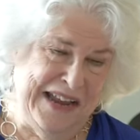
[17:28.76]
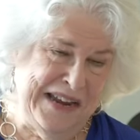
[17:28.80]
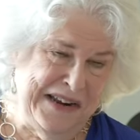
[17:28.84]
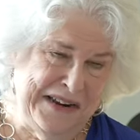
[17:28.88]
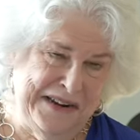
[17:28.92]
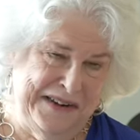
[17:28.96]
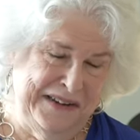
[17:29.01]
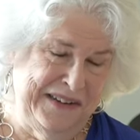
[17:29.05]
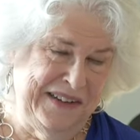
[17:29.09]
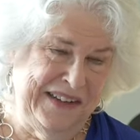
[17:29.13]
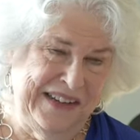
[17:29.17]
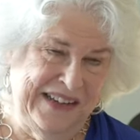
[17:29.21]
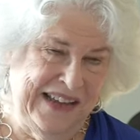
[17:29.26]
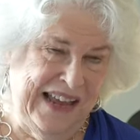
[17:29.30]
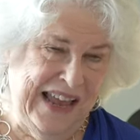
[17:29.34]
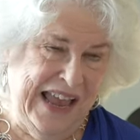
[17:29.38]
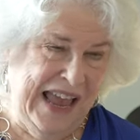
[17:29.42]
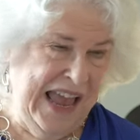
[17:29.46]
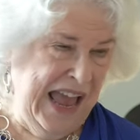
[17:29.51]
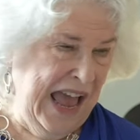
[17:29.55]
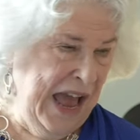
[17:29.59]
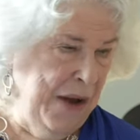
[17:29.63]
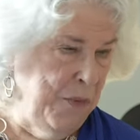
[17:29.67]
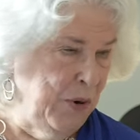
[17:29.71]
I, I,
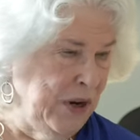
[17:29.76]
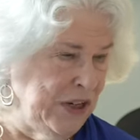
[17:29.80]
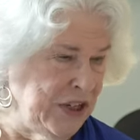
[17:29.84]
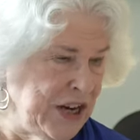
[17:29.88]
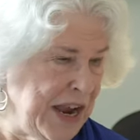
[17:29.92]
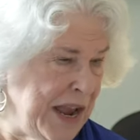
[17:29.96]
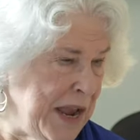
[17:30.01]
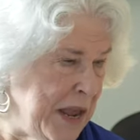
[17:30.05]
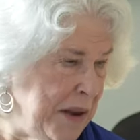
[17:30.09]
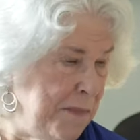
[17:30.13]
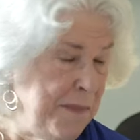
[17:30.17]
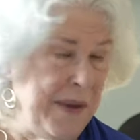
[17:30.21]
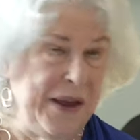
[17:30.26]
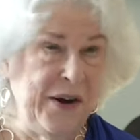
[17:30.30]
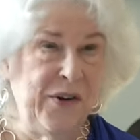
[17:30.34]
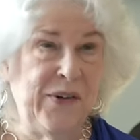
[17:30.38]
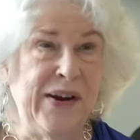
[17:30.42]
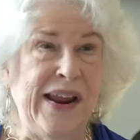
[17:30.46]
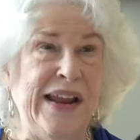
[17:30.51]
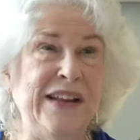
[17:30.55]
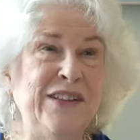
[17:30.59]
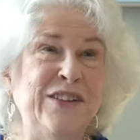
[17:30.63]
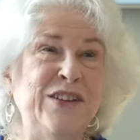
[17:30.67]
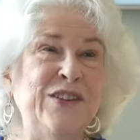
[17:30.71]
I wish I had
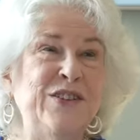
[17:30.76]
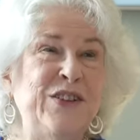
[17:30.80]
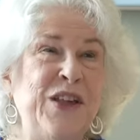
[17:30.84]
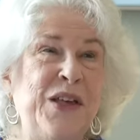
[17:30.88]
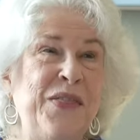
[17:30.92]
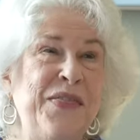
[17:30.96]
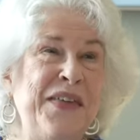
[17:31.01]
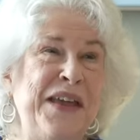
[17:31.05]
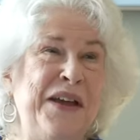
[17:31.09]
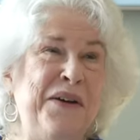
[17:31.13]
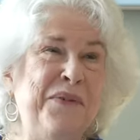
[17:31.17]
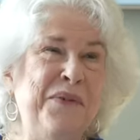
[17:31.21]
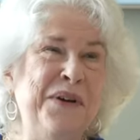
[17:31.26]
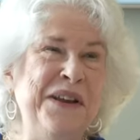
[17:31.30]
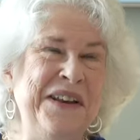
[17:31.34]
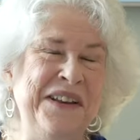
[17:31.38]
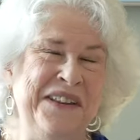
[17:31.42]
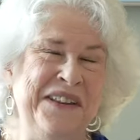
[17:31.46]
better answers on that one.